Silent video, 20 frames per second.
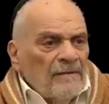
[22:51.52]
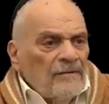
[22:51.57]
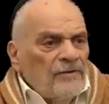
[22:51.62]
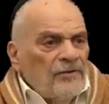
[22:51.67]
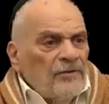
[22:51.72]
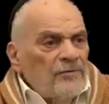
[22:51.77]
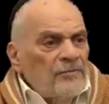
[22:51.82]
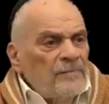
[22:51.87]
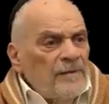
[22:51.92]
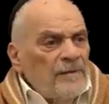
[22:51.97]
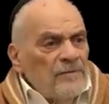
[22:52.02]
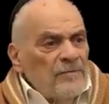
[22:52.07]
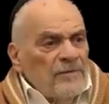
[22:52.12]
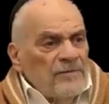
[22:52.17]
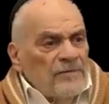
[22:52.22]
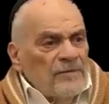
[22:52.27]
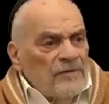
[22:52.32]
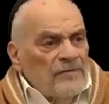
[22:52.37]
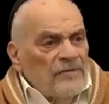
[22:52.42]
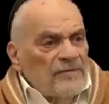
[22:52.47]
Germany
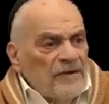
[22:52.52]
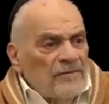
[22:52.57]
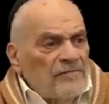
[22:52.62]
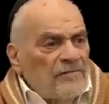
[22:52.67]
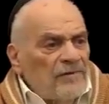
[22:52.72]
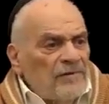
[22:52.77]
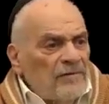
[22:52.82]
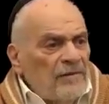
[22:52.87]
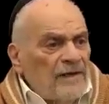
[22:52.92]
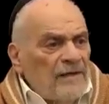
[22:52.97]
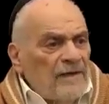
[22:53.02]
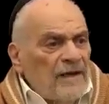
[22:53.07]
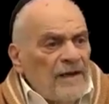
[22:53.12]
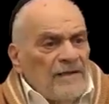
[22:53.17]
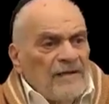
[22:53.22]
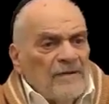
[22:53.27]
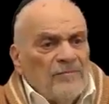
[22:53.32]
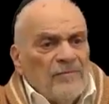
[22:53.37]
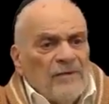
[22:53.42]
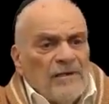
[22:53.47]
was the central
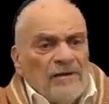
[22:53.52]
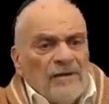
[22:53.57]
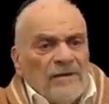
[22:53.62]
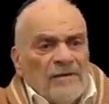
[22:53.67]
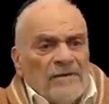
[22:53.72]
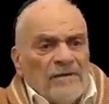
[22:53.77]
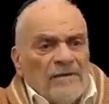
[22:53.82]
economy.